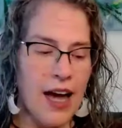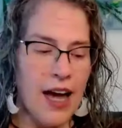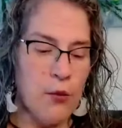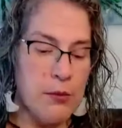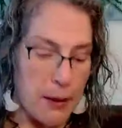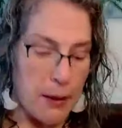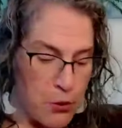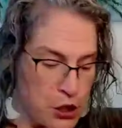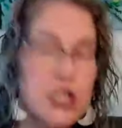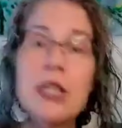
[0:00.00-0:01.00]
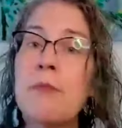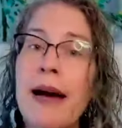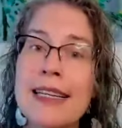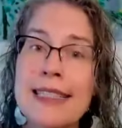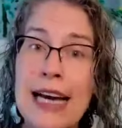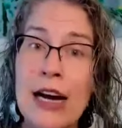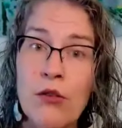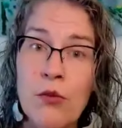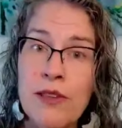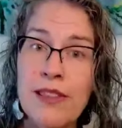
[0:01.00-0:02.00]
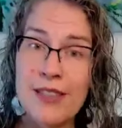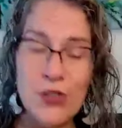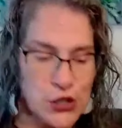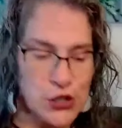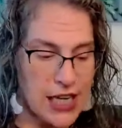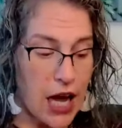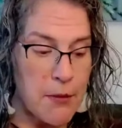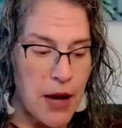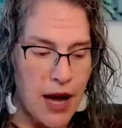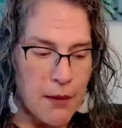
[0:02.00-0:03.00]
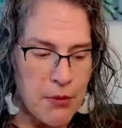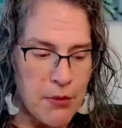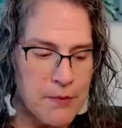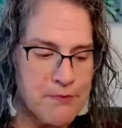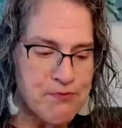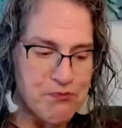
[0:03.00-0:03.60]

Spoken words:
We might push them back down when they start to come up.